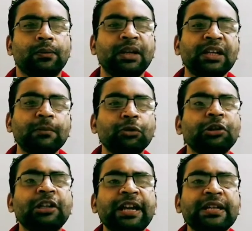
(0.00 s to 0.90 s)
Welcome to
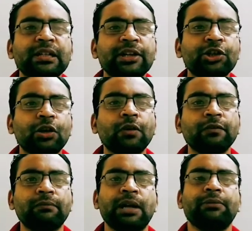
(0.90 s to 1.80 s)
the next lecture
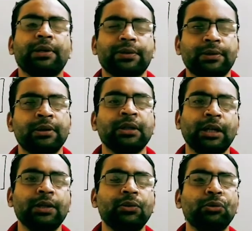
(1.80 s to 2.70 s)
of matrix.
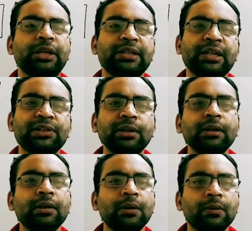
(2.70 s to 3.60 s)
In today's
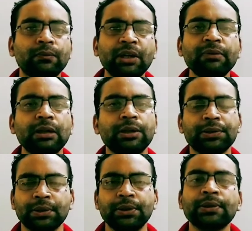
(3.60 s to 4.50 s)
lesson, we will
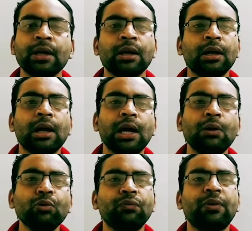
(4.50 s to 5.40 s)
discuss
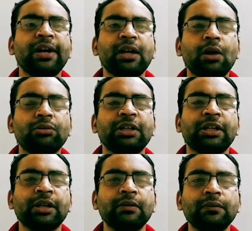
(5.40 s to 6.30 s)
how to find out
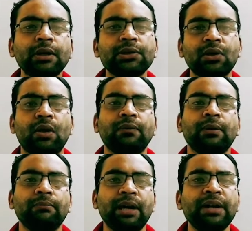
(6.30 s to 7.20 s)
the inverse
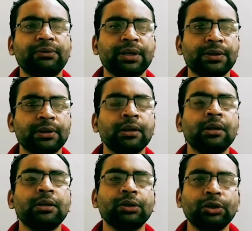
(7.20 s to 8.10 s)
of a matrix
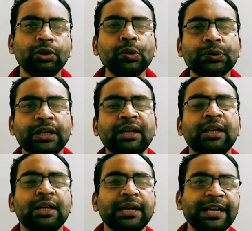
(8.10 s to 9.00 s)
using
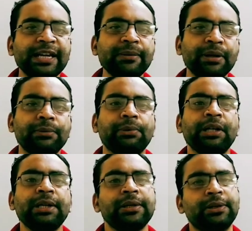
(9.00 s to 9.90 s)

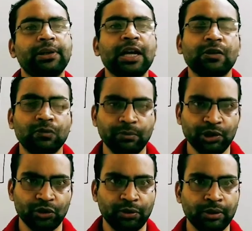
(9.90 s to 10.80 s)
elementary
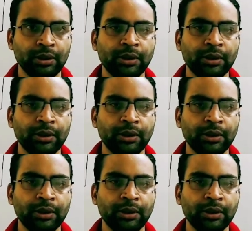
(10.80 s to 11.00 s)
transformation.